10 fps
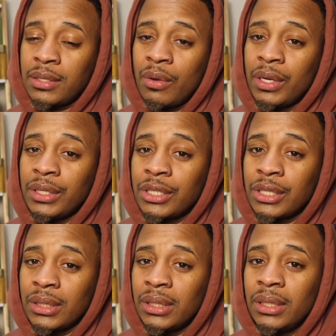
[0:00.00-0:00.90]
So
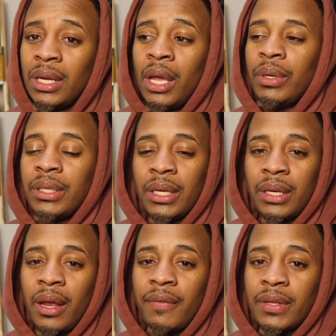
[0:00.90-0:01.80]
initially, she
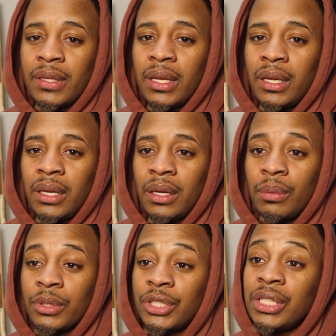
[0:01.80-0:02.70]
did everything
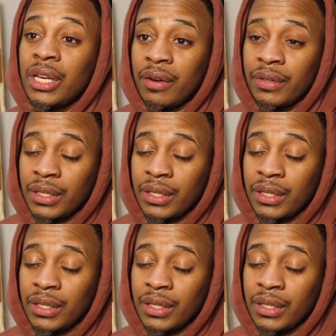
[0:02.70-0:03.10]
she did